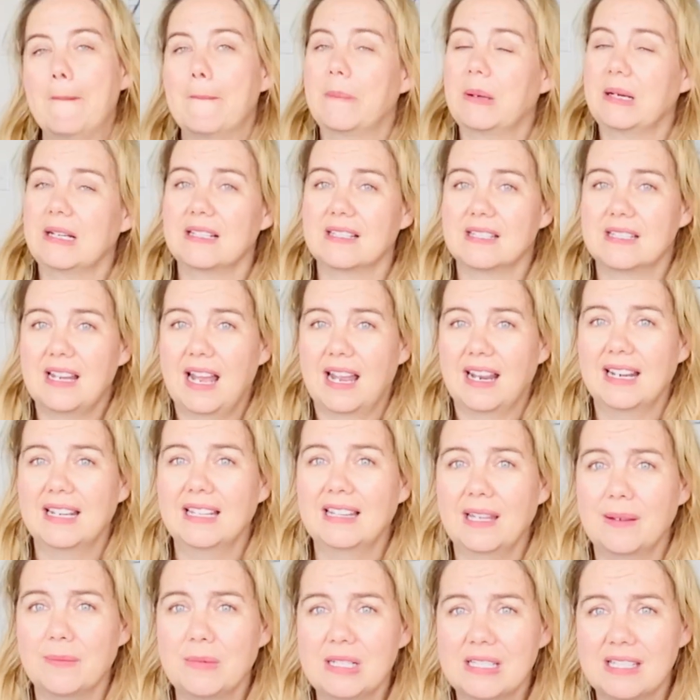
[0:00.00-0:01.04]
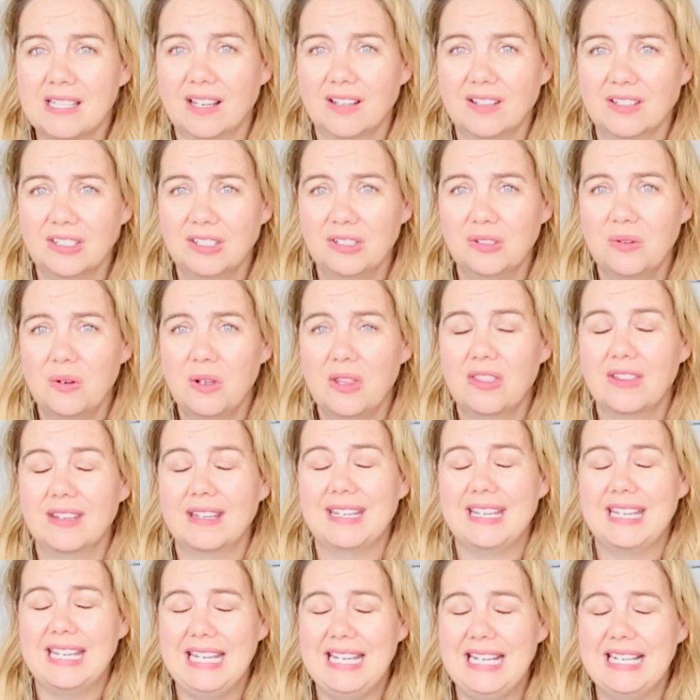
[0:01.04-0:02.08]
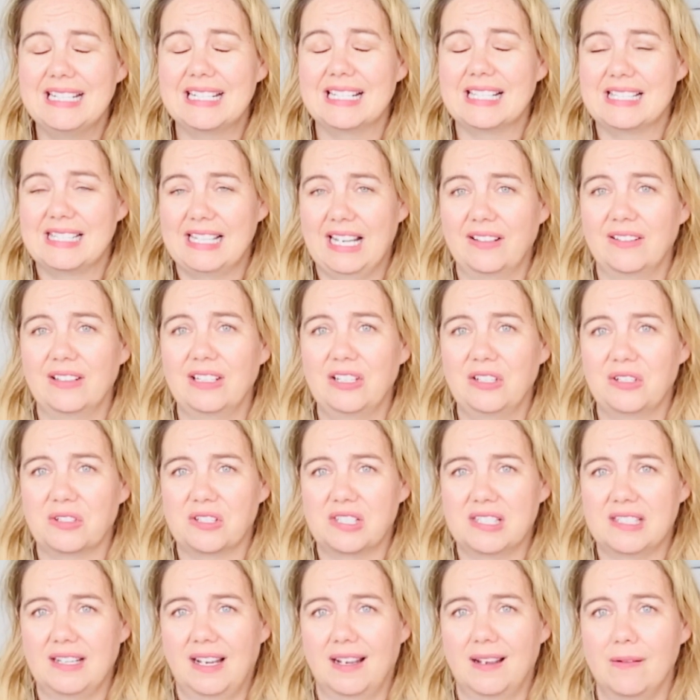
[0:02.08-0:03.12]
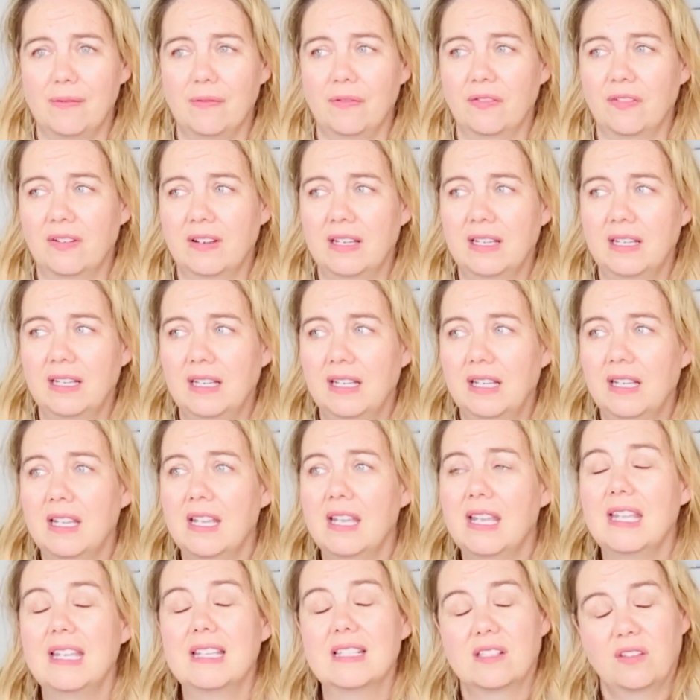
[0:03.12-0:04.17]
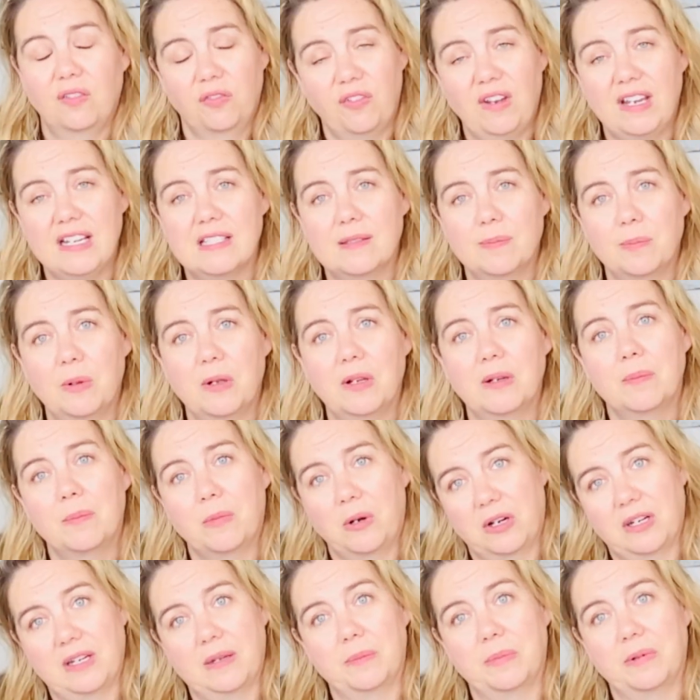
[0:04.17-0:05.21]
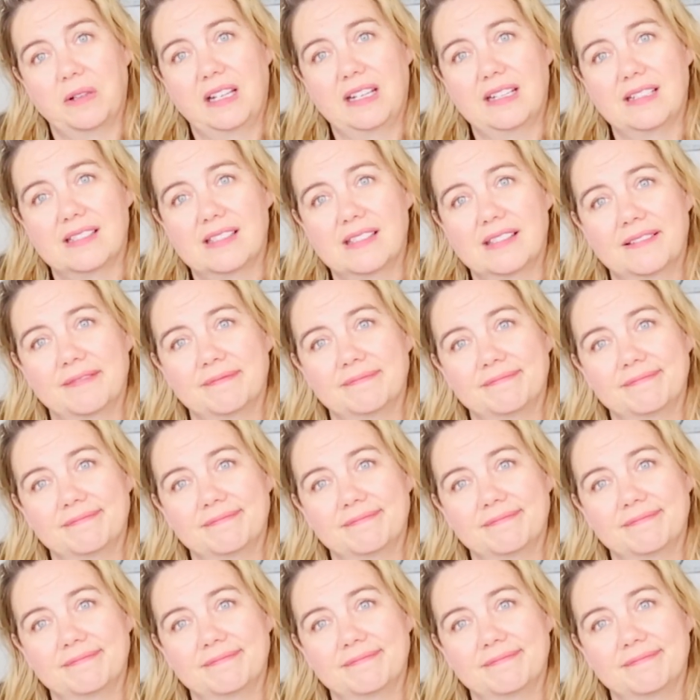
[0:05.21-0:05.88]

but it's not. And let me tell you, the key to selling your stuff is Facebook Marketplace.